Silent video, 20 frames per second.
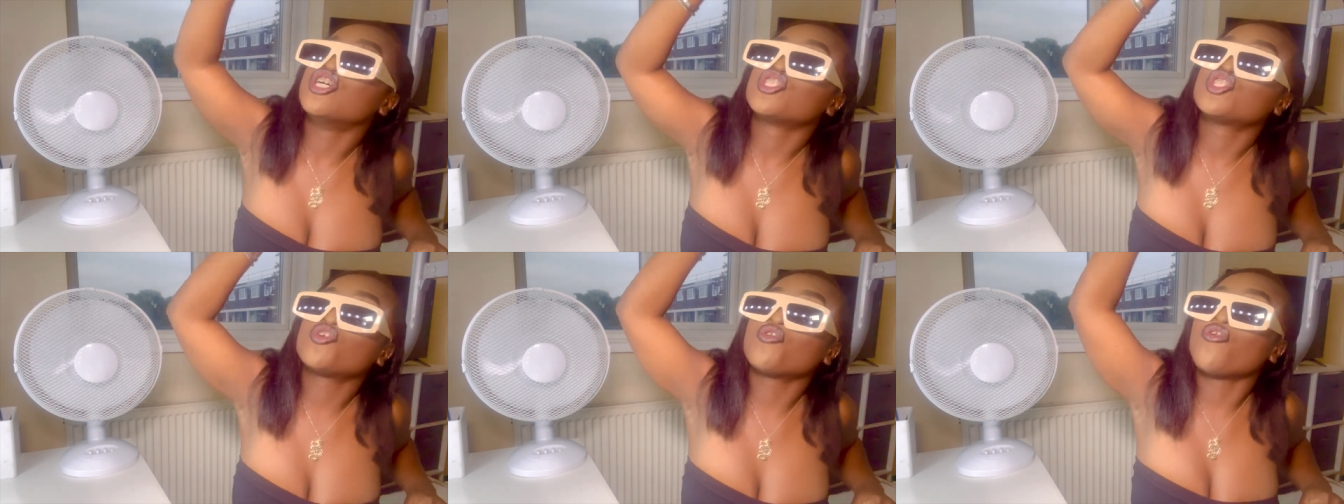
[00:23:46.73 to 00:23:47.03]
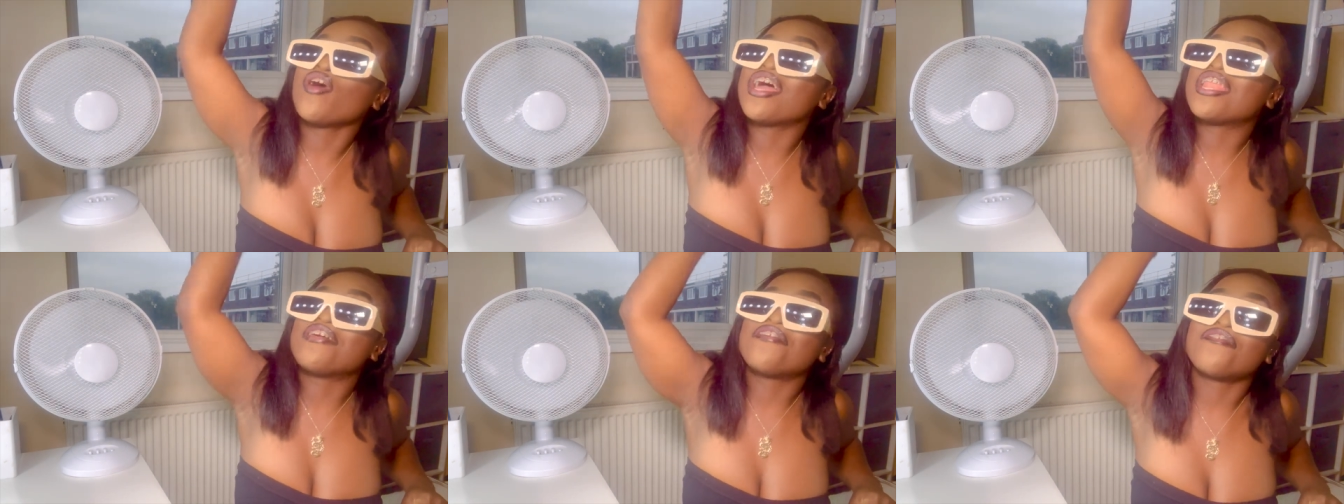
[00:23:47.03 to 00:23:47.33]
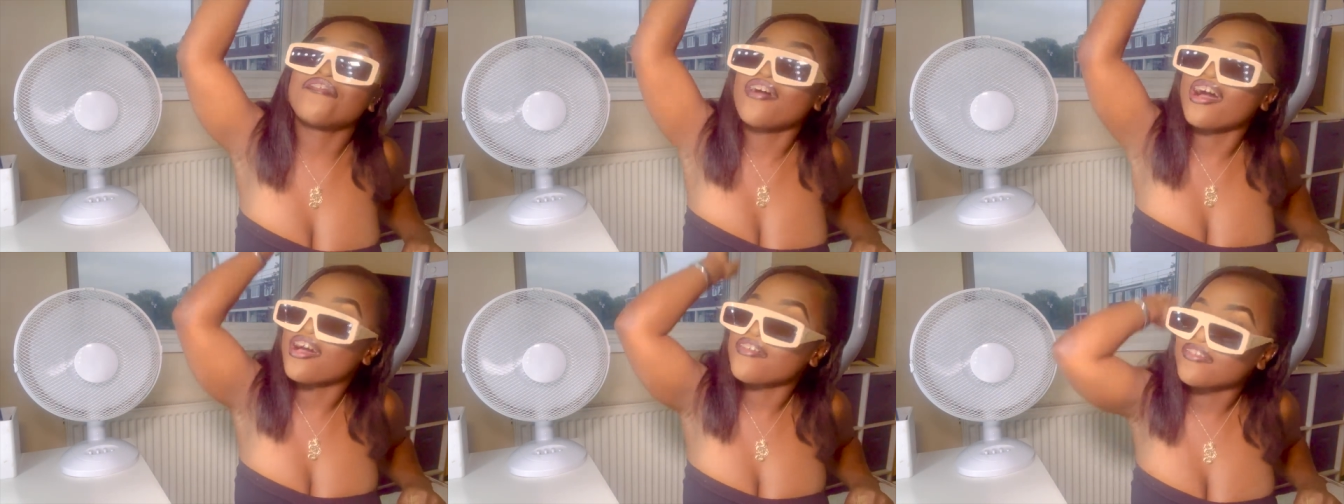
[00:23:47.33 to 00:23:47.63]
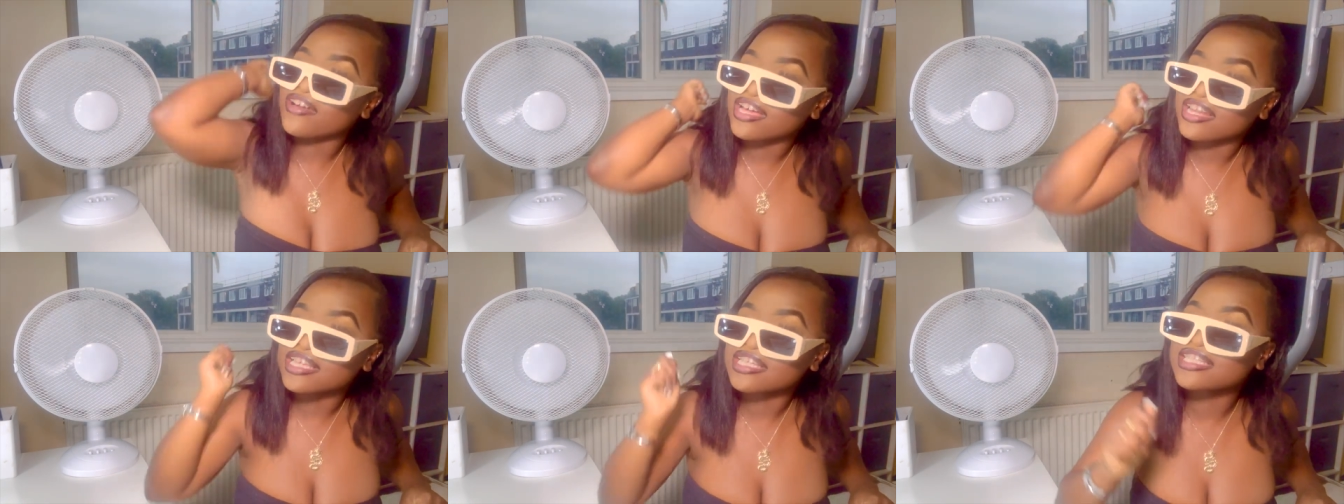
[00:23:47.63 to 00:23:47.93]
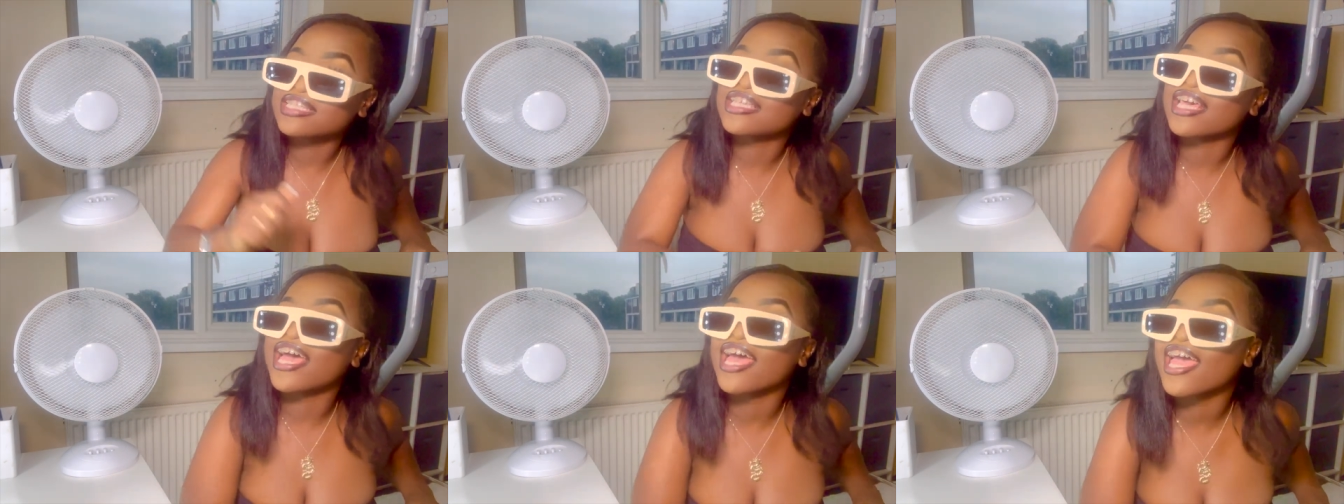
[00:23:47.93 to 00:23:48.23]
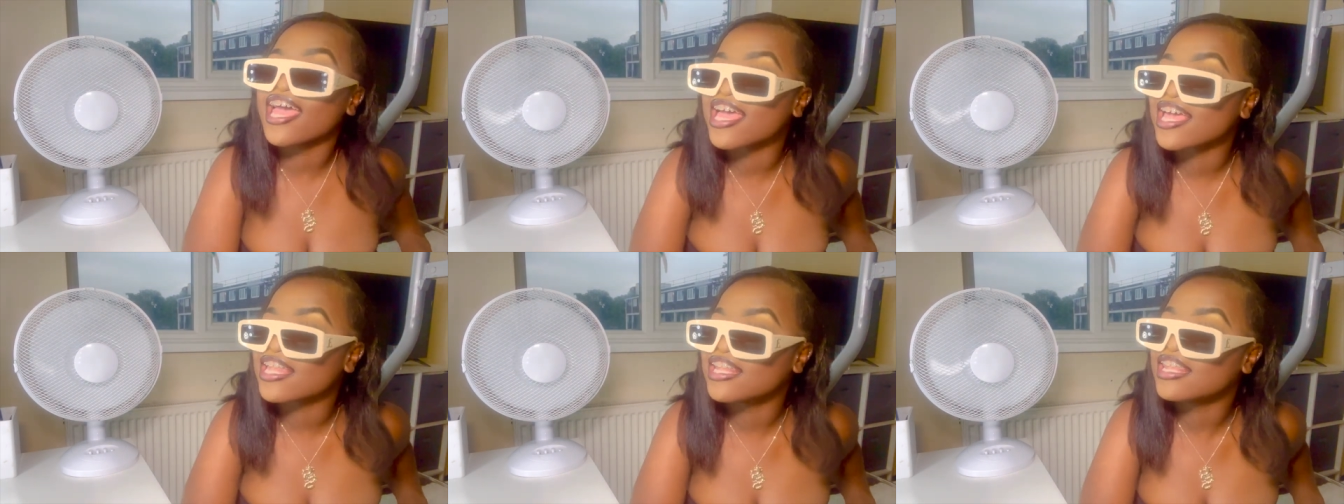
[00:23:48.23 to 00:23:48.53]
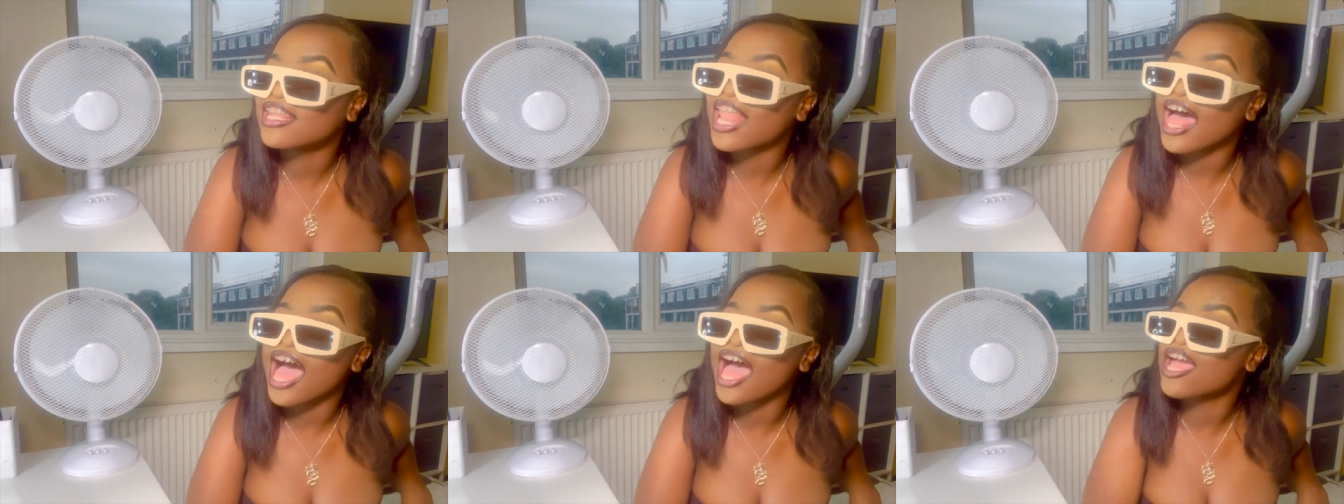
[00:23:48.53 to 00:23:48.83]
25 out of
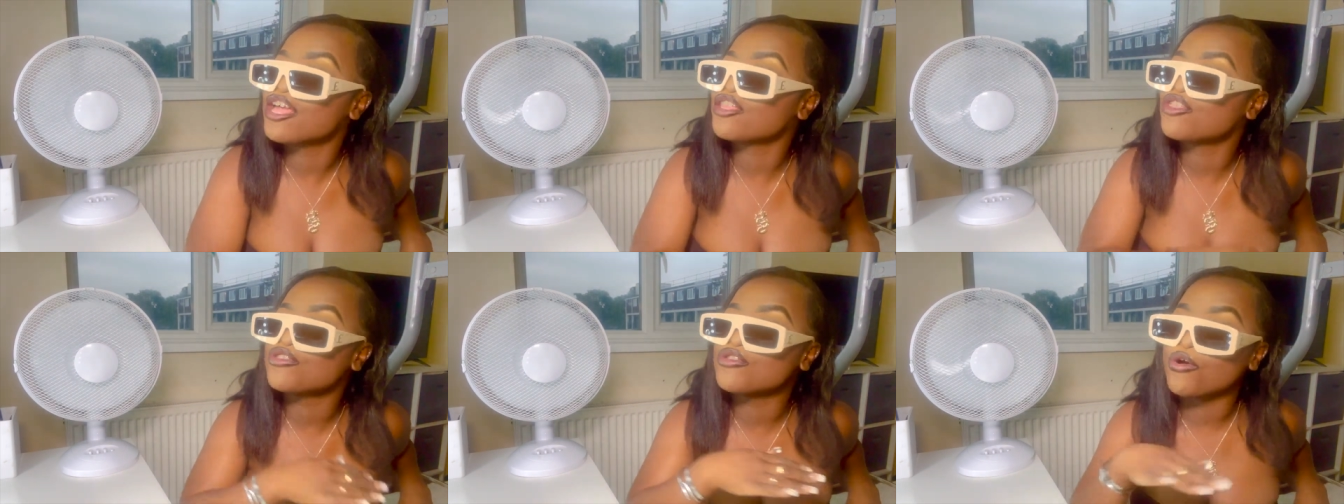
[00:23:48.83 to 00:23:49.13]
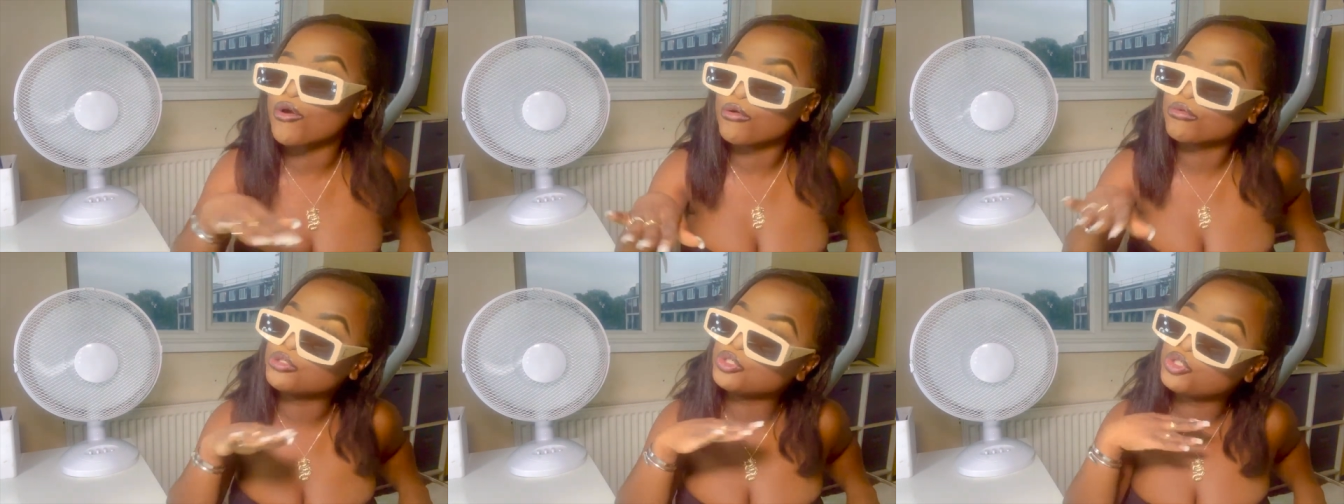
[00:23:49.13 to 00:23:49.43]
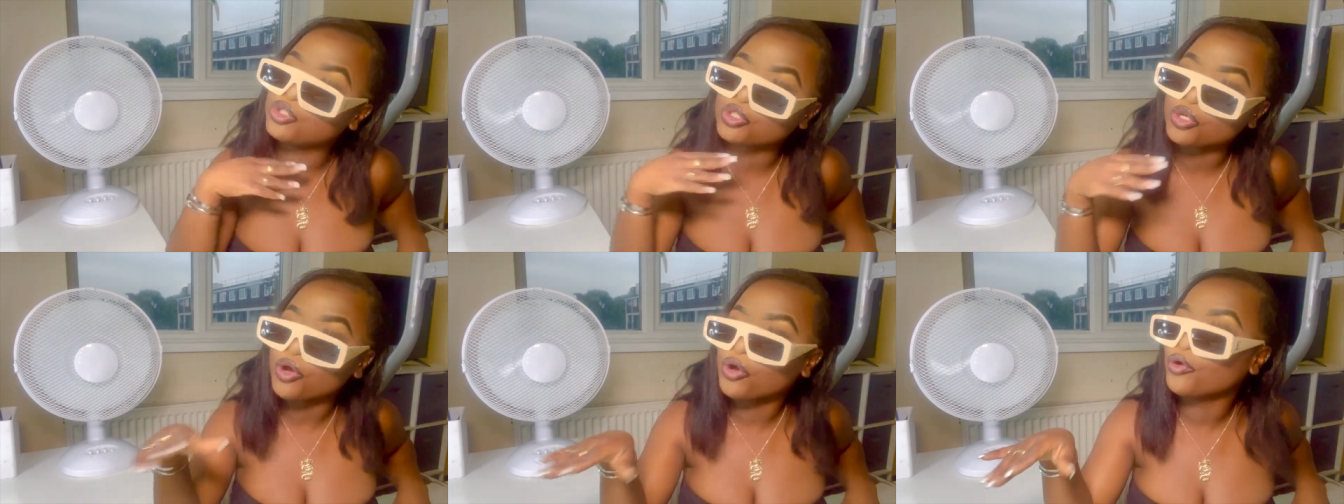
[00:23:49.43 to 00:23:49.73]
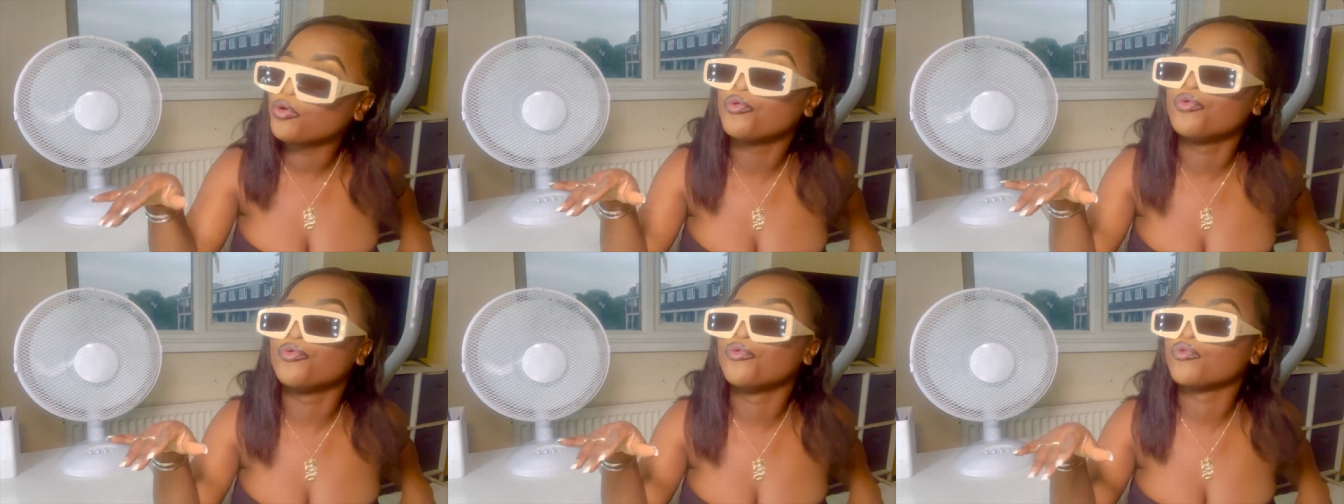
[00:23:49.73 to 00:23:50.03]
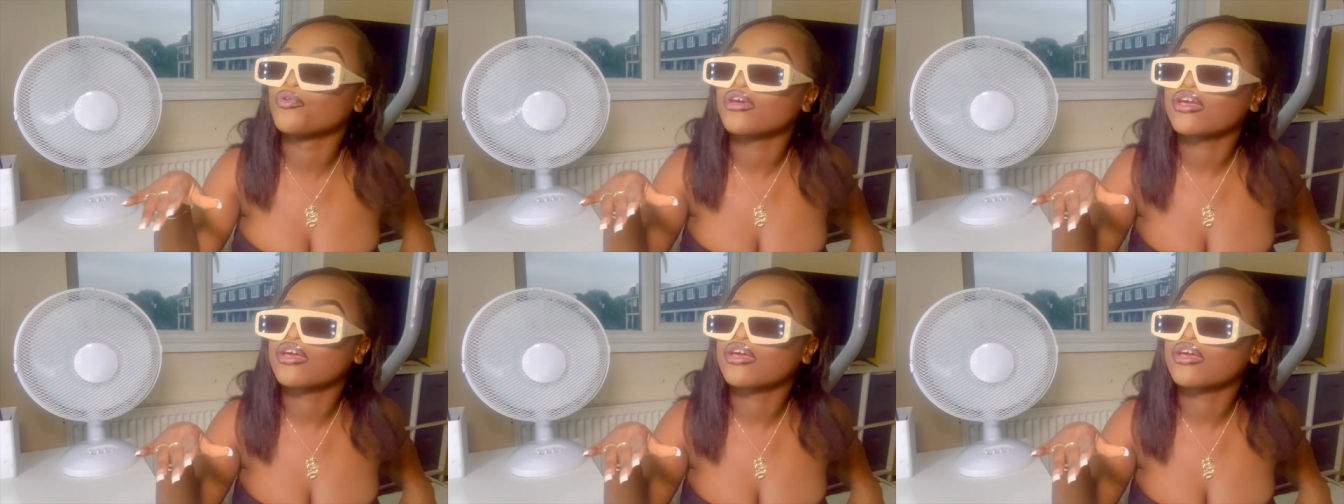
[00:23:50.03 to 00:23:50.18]
10 like no joke